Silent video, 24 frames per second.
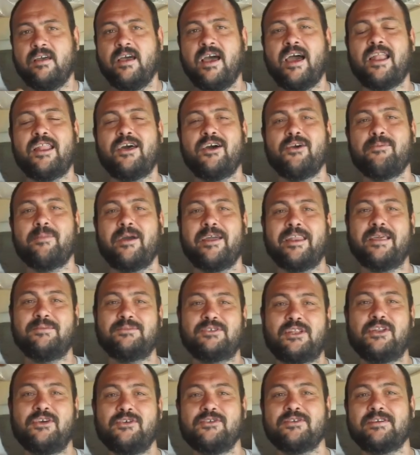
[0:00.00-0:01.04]
Hello, my
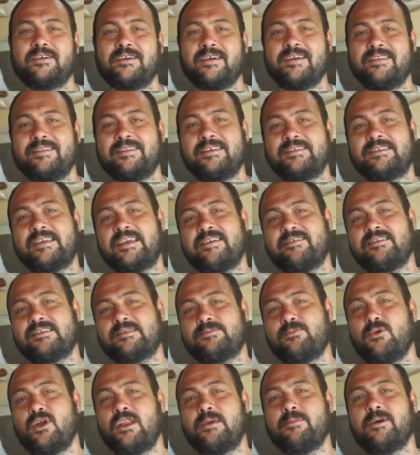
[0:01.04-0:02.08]
name's Luke, and this here is
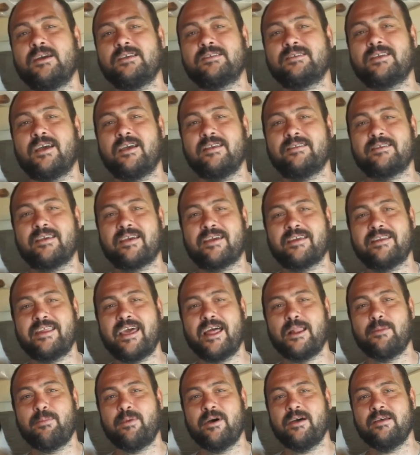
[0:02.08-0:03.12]
Molly, my sidekick and
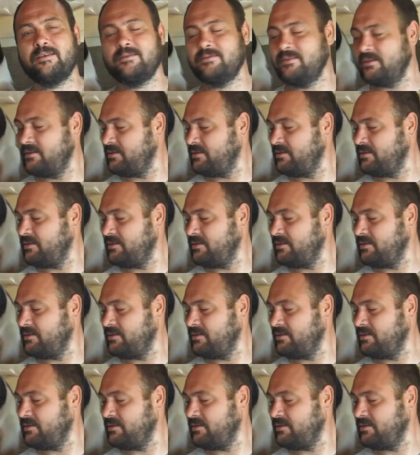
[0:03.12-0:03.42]
helper.